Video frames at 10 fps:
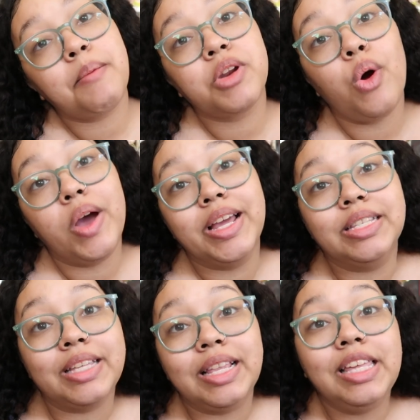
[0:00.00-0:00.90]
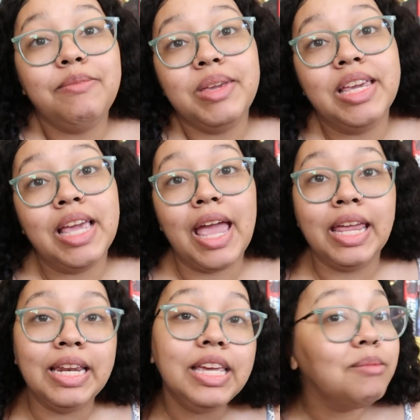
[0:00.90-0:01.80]
I'm going to go ahead and say leave me
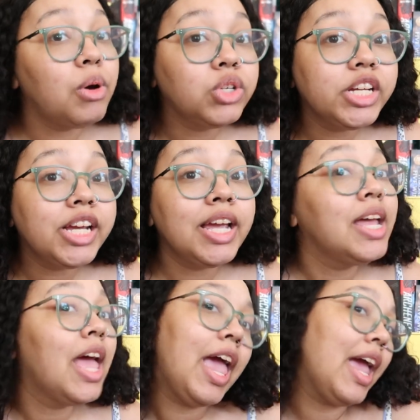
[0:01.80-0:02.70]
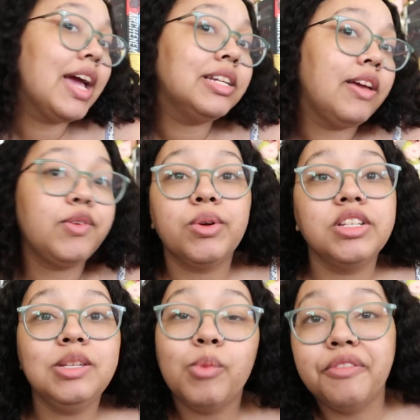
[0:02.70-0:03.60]
an emoji. And if you want
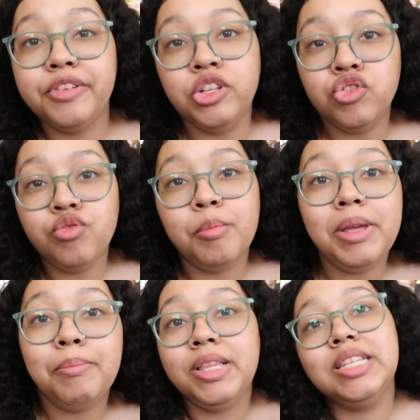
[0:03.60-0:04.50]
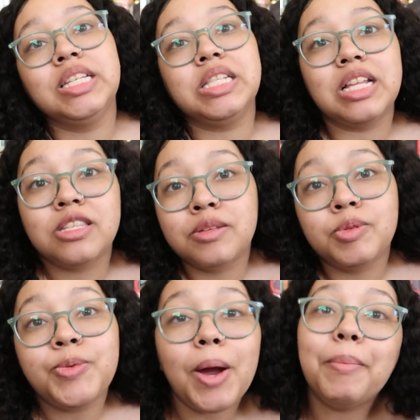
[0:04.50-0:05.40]
to see more videos from me, please hit that
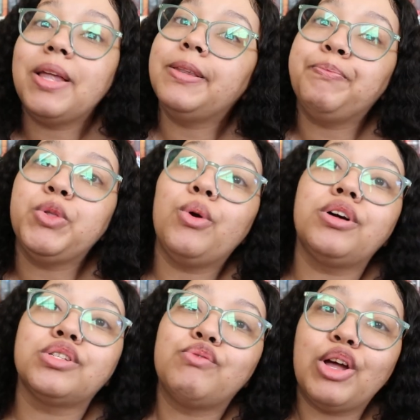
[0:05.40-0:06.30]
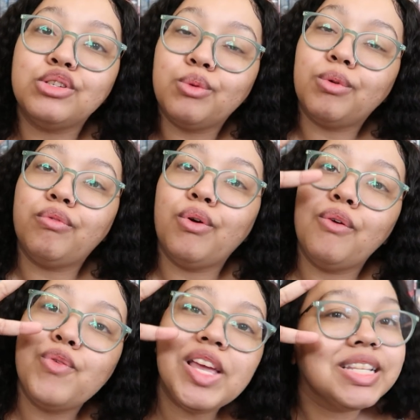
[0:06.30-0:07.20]
subscribe button. You are also flowers in a world full
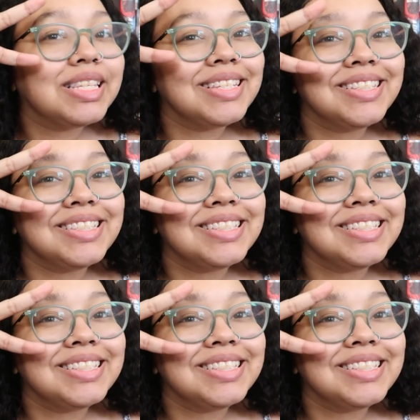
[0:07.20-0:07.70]
of weeds.